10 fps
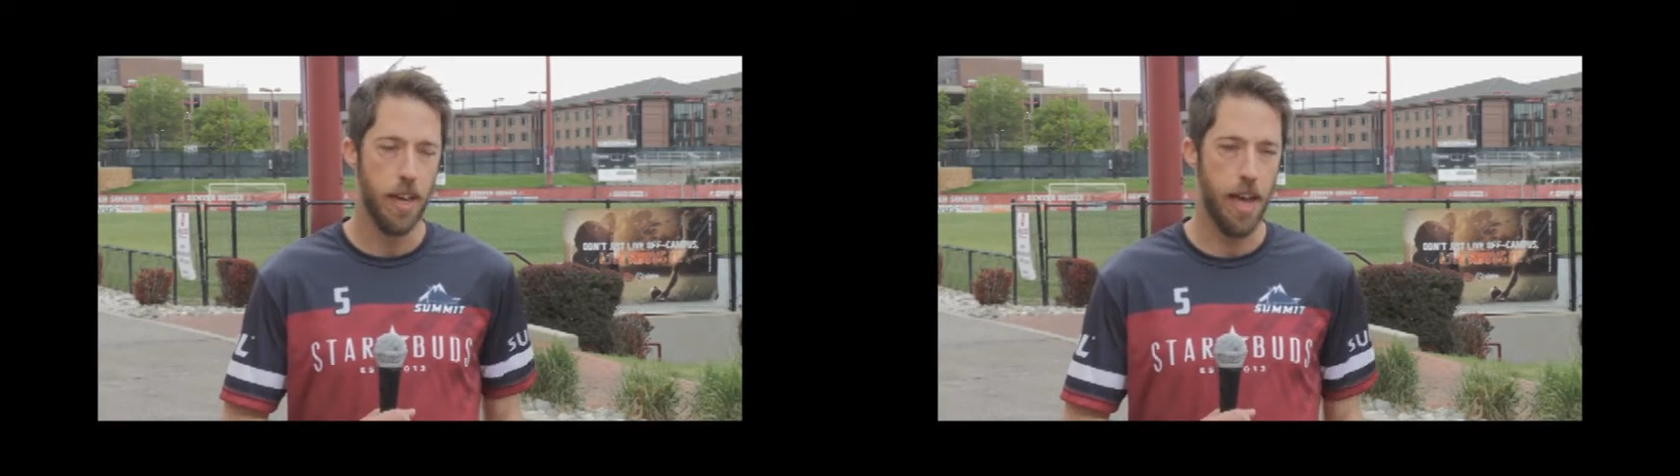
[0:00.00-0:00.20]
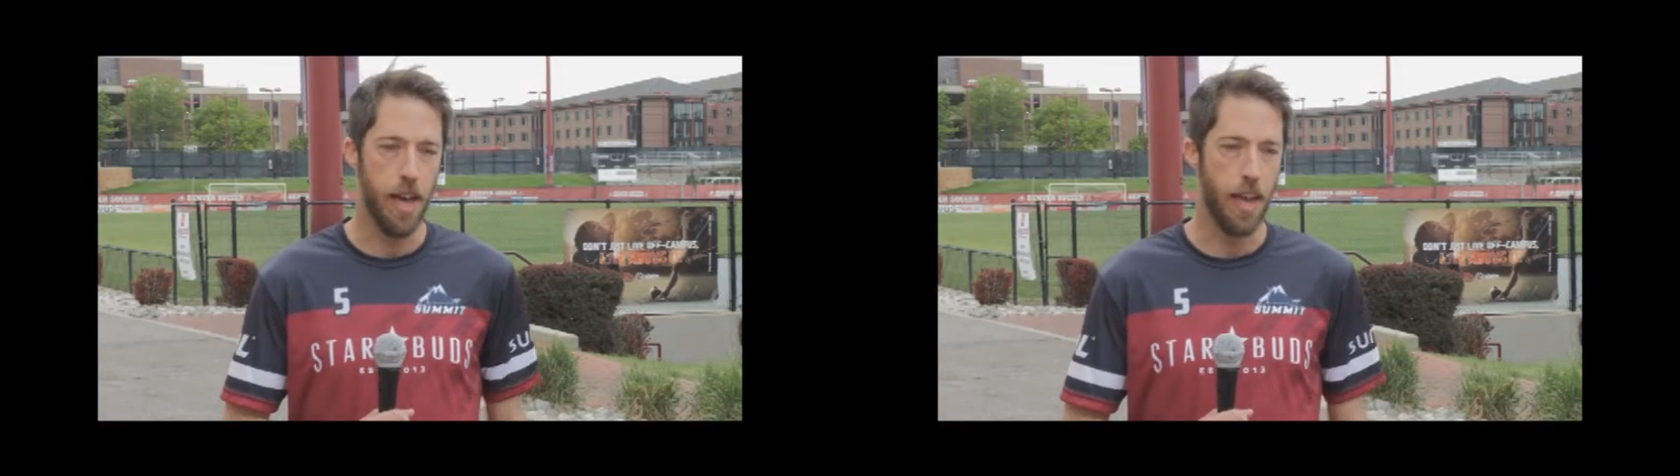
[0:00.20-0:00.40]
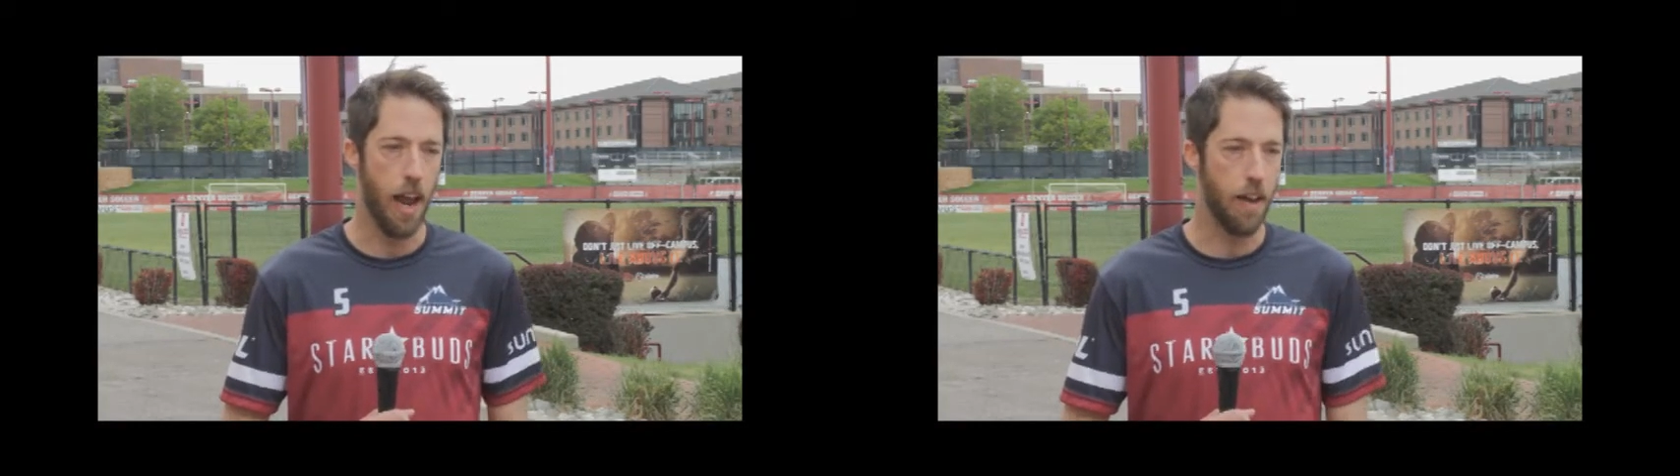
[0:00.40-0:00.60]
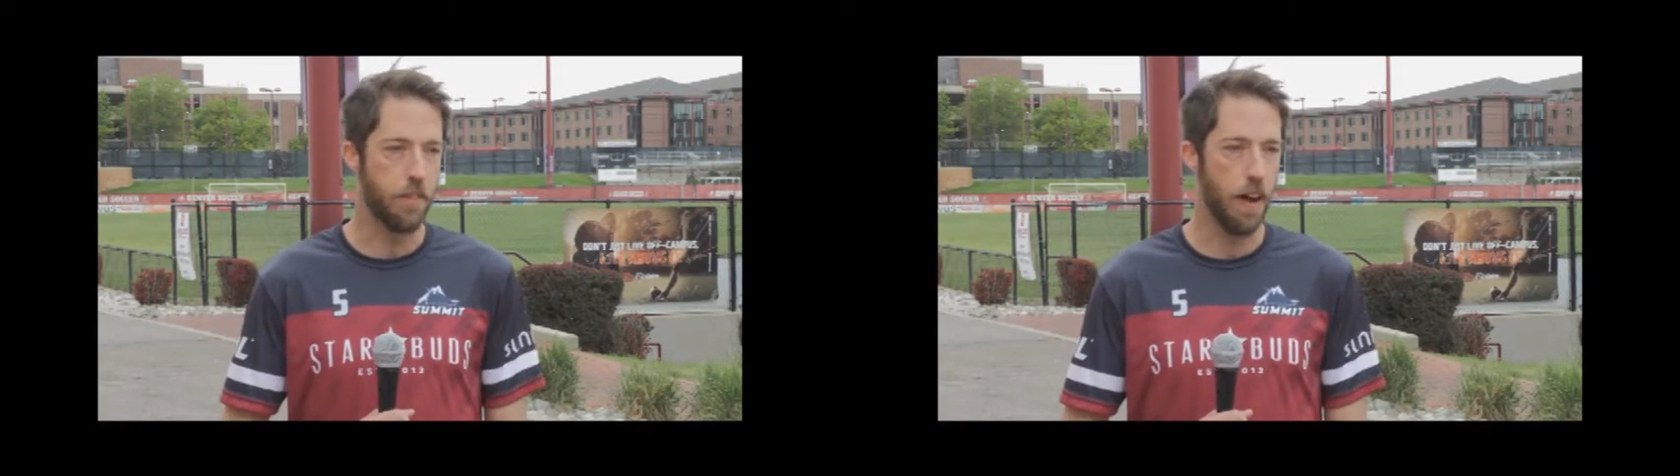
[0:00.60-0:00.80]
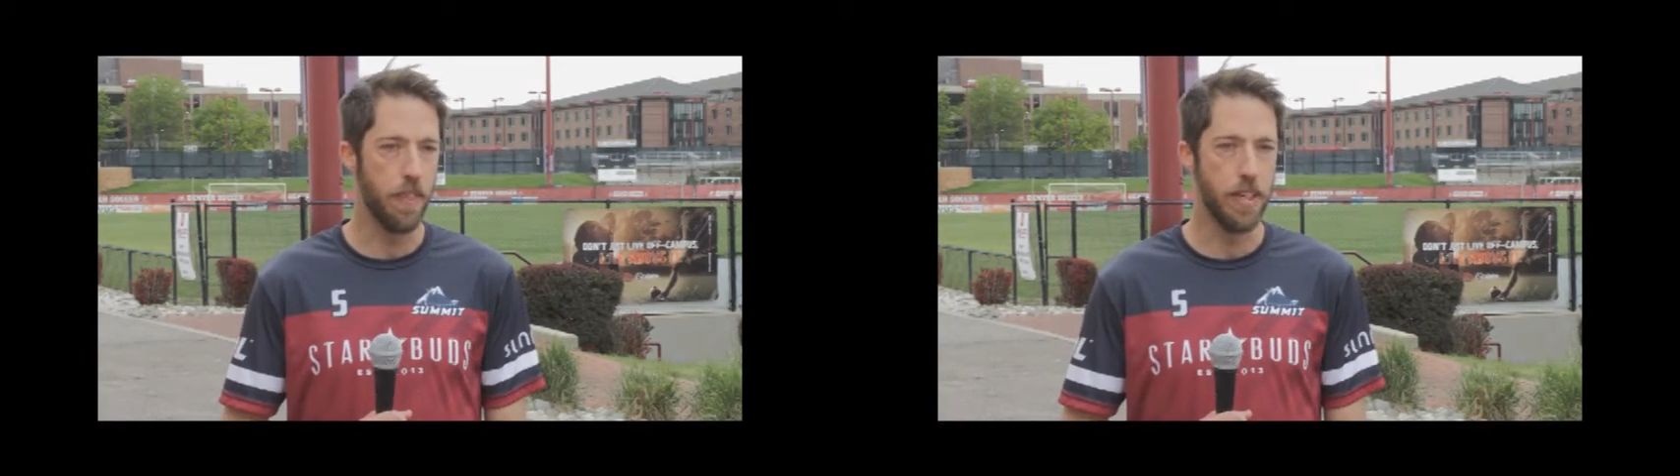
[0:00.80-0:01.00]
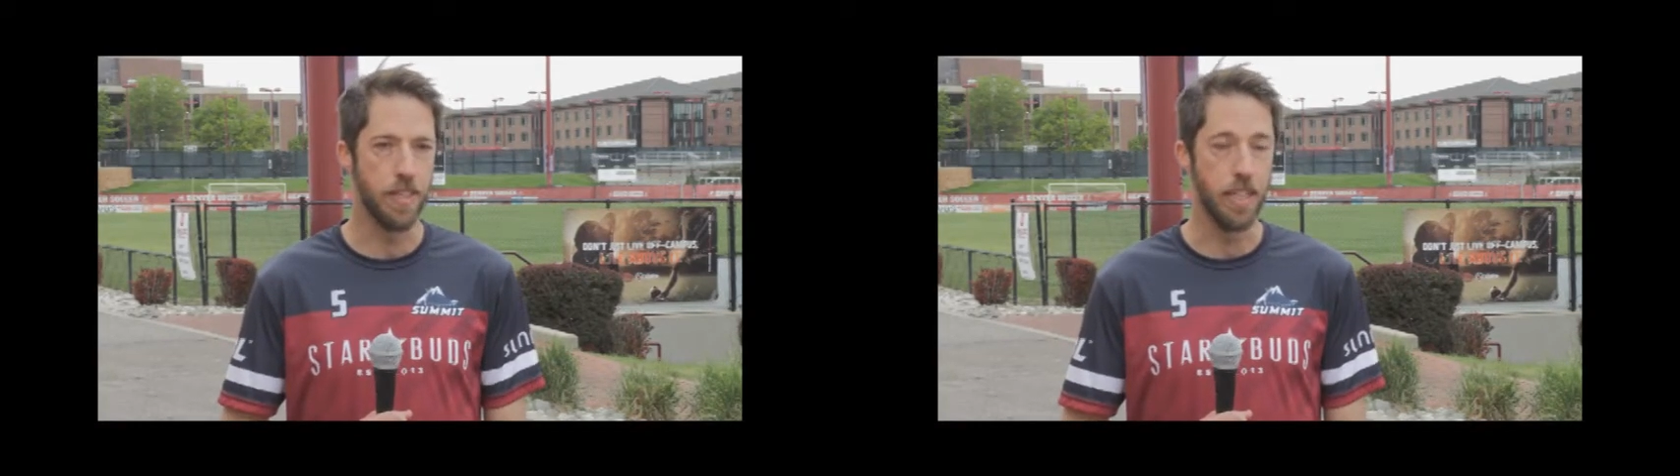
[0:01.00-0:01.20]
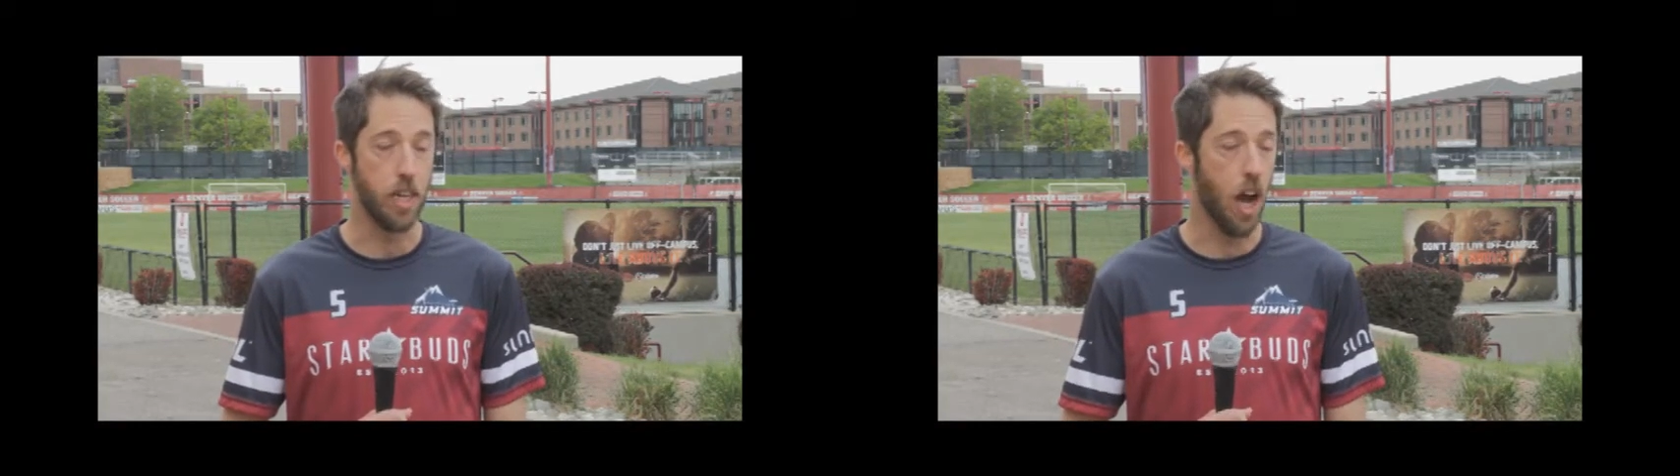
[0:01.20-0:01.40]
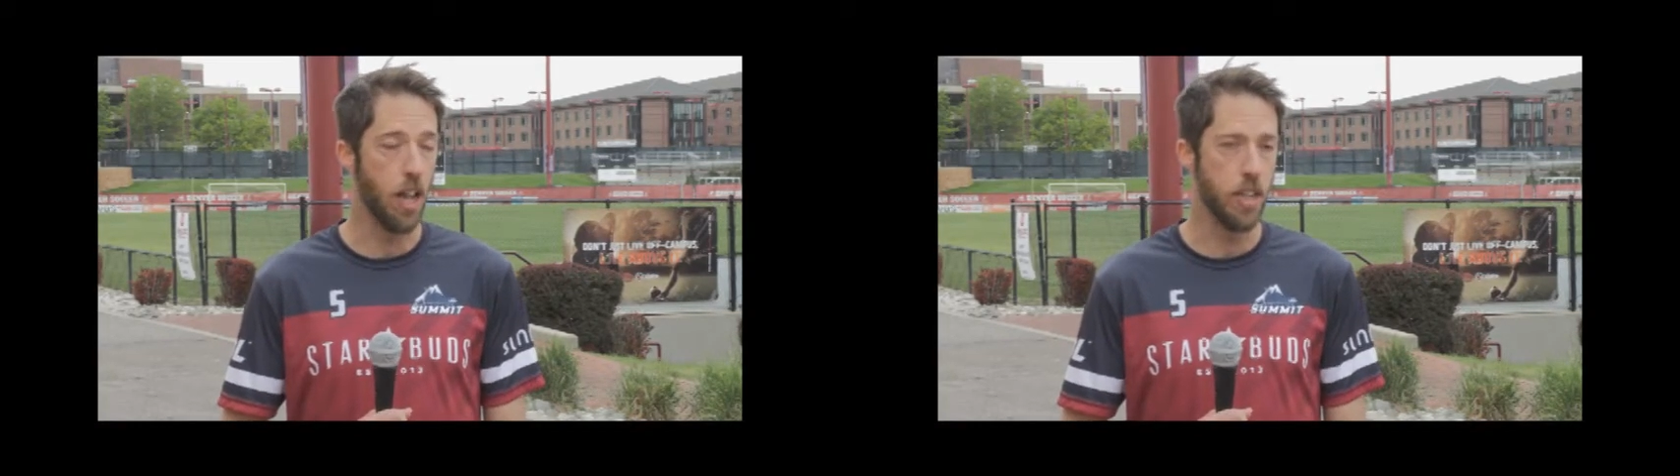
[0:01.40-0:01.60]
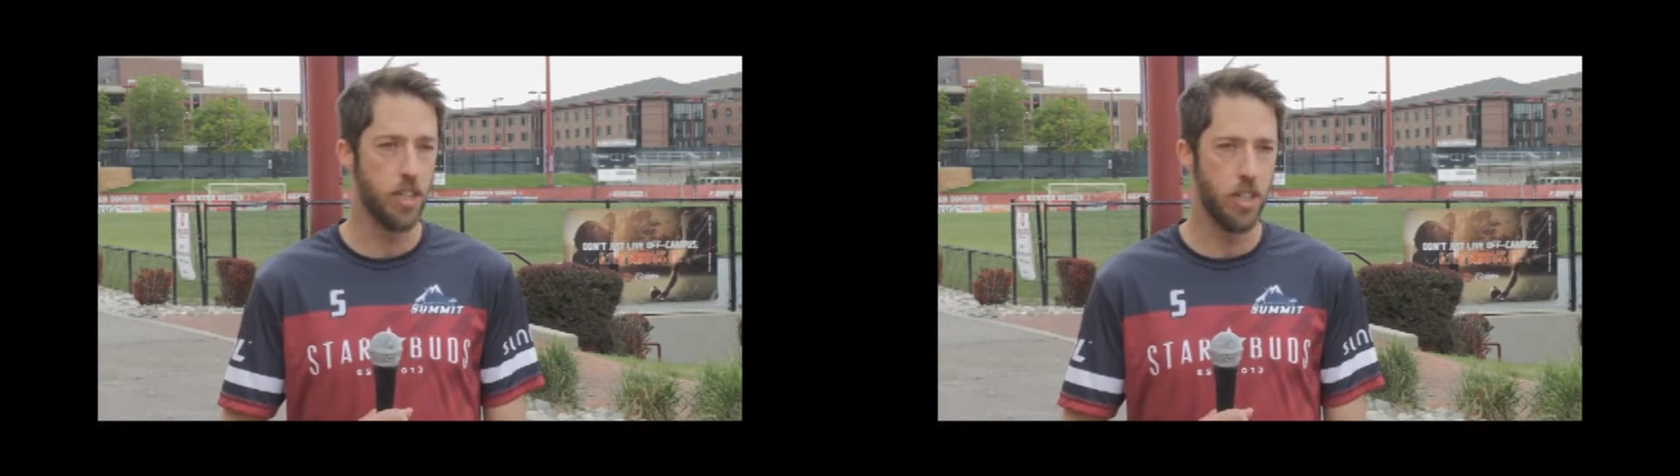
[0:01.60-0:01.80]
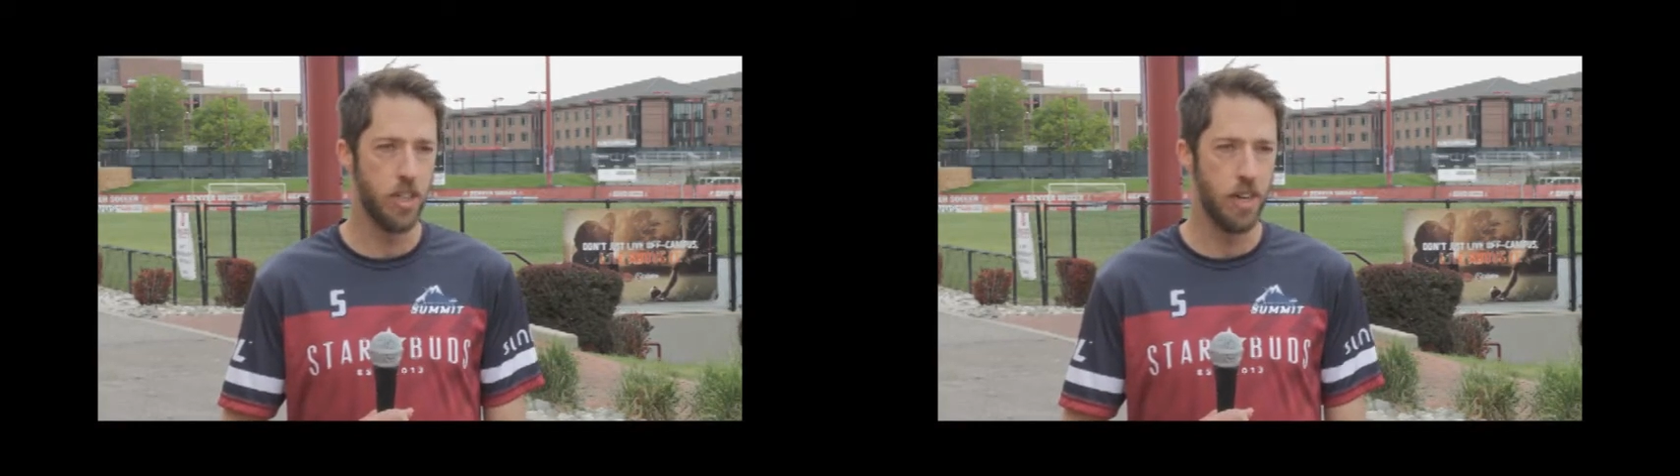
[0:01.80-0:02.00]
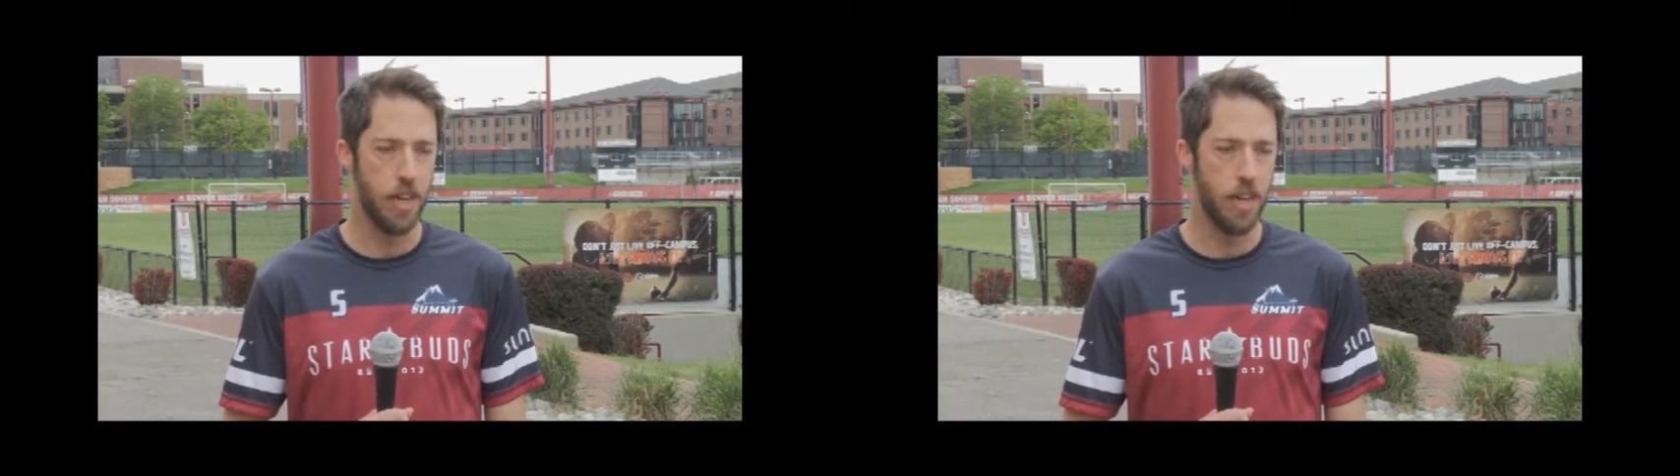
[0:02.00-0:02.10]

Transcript: And I found this in college,